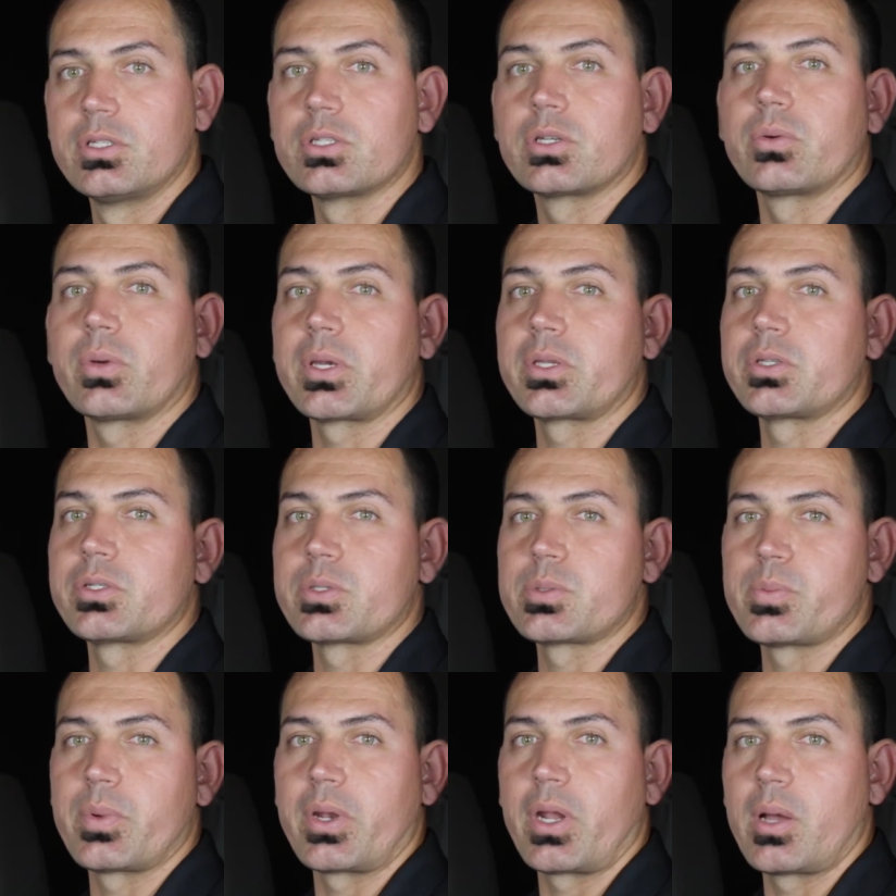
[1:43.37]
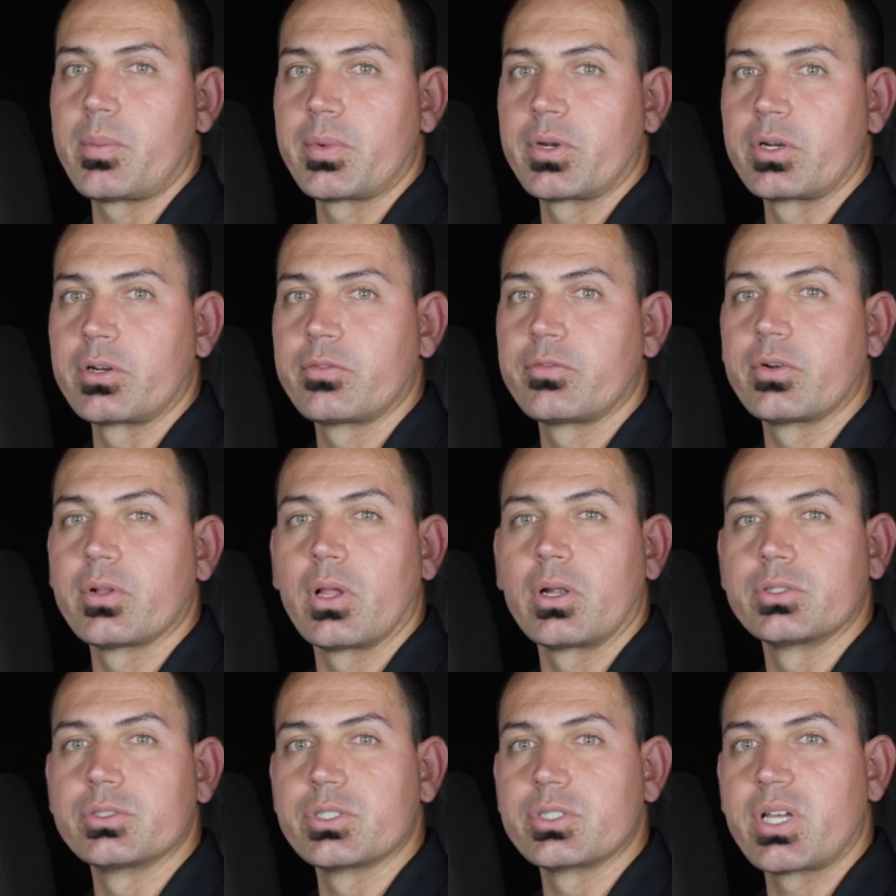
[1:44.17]
to correct your speedometer for
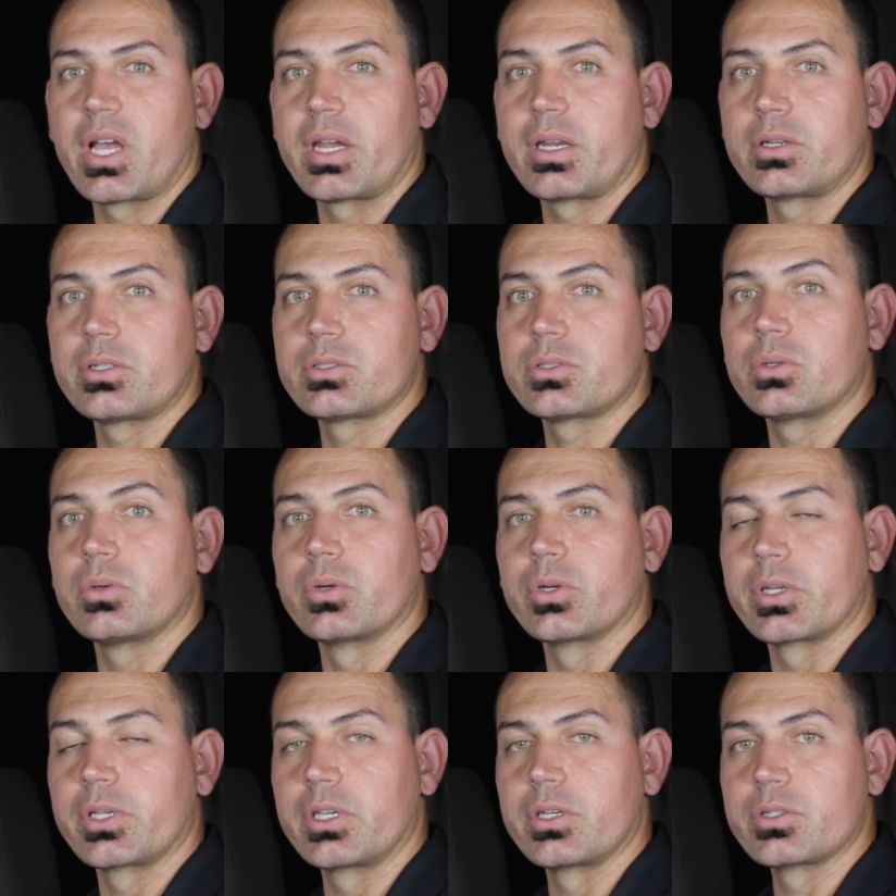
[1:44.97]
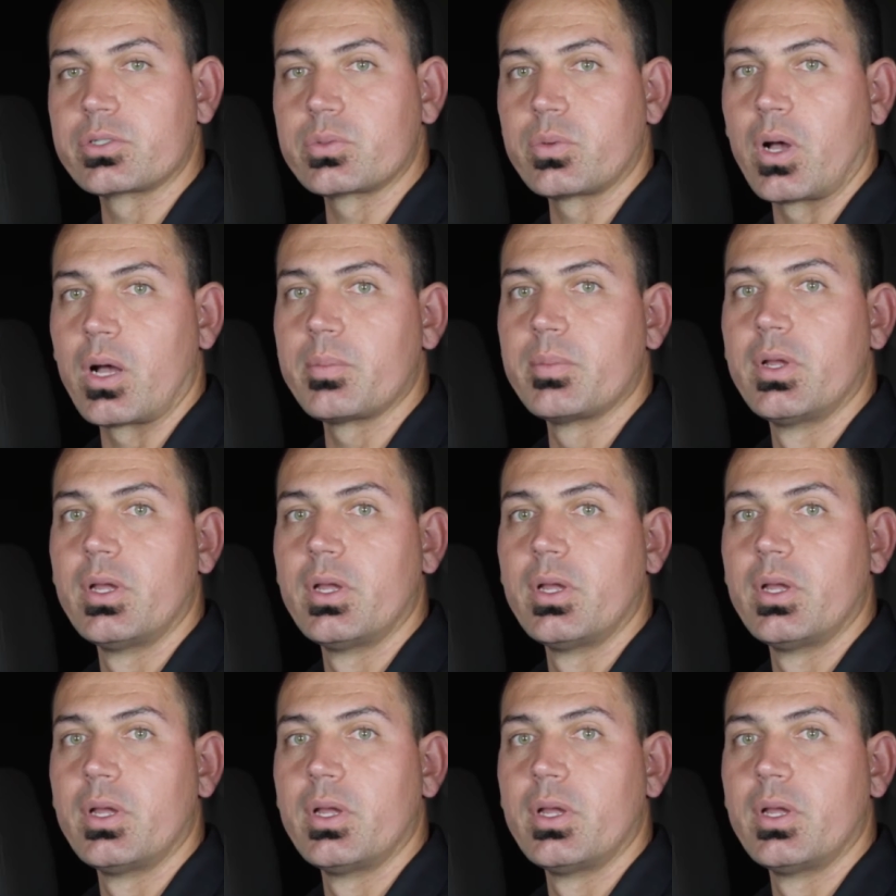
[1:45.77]
larger tires or gear swap,